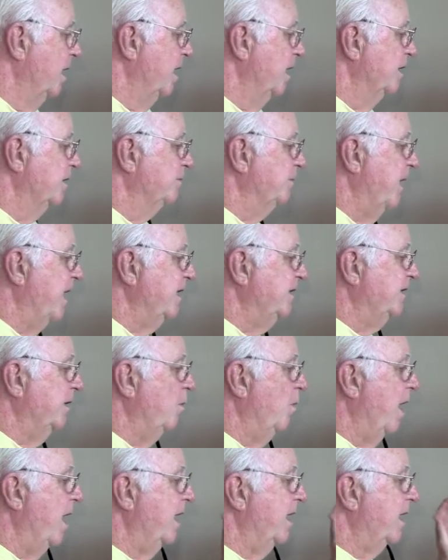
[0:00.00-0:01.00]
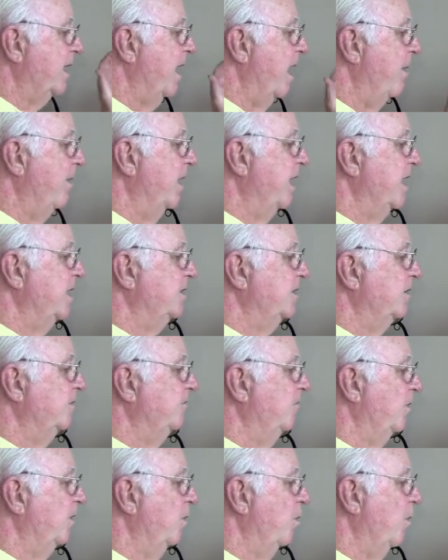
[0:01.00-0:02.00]
Space and weight accommodations
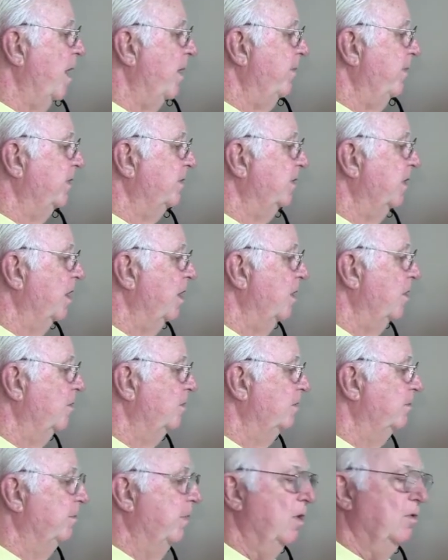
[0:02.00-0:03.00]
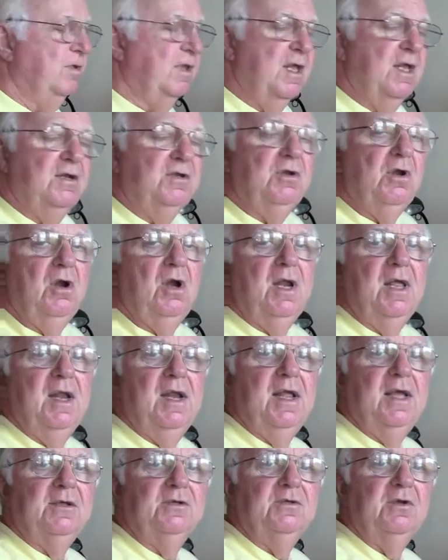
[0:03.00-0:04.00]
for the weapons load, both internally
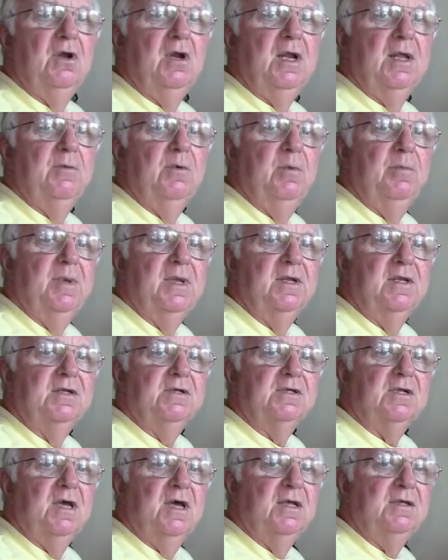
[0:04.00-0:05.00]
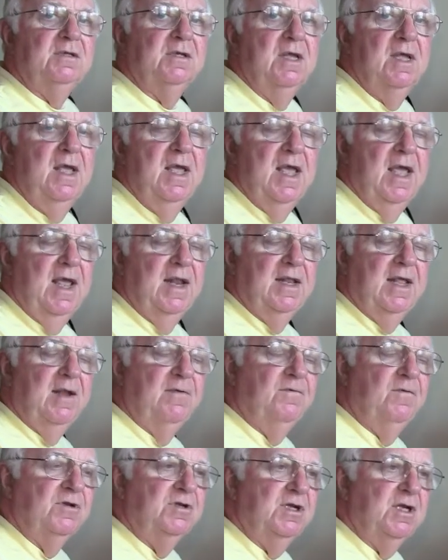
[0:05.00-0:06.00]
and externally, will be discussed in
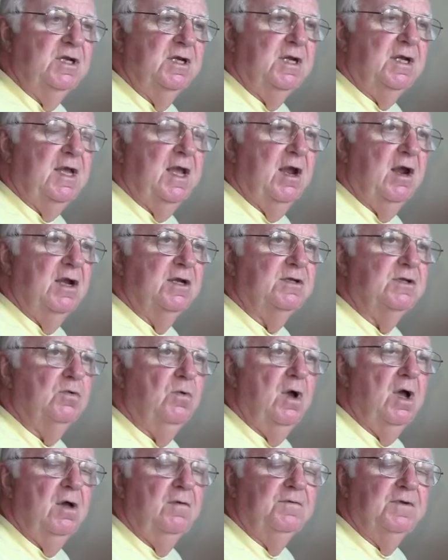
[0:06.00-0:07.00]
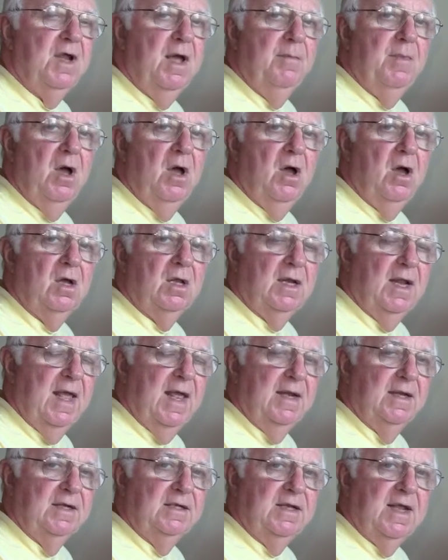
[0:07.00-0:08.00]
that Virginia carries 12 Tomahawk
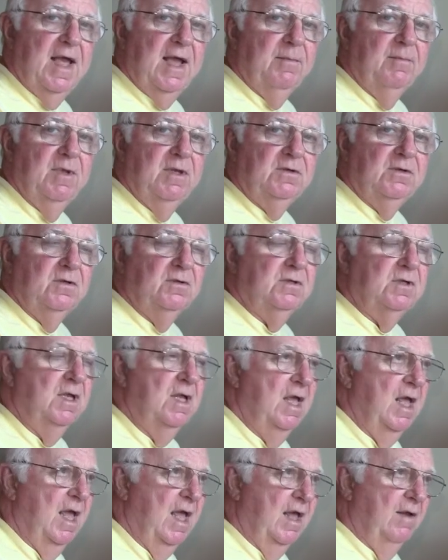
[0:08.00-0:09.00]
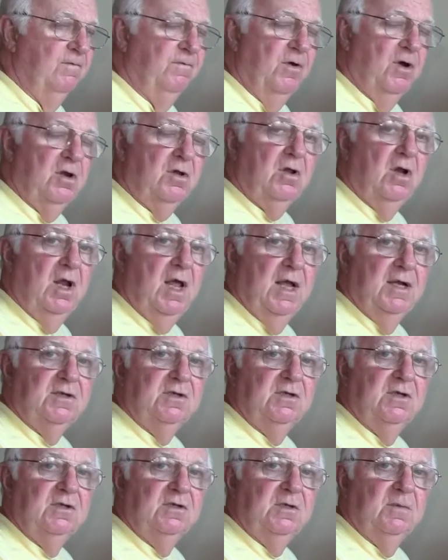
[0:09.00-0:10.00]
land attack missiles and vertical launch
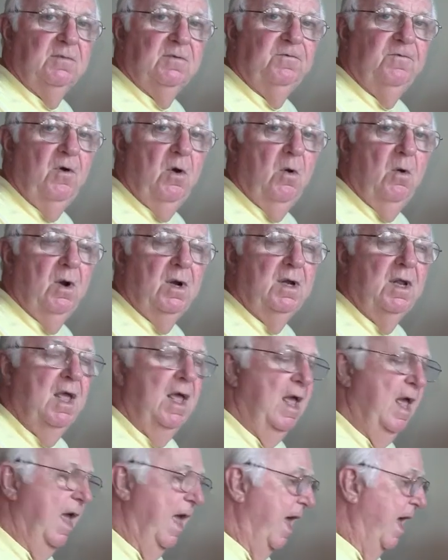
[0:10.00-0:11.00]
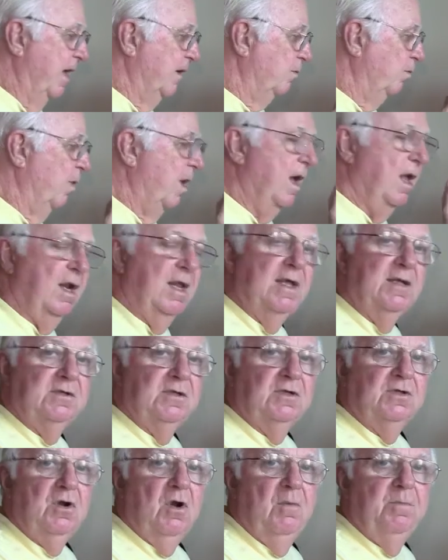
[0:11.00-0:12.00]
systems forward, as well as
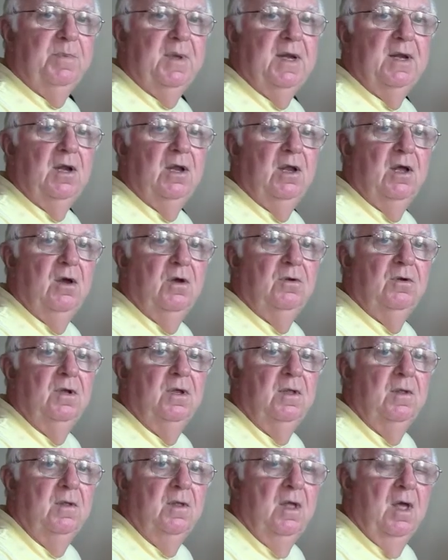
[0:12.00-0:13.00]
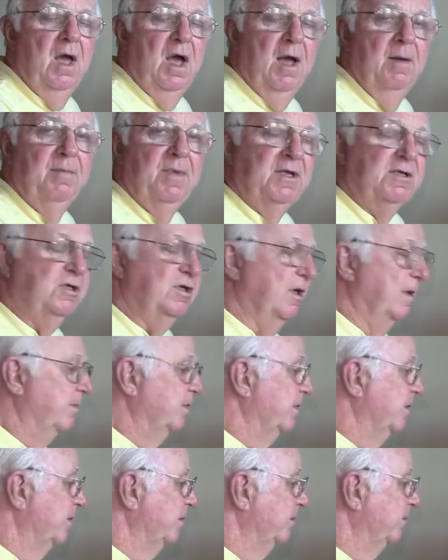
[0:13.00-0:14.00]
a torpedo load amidships.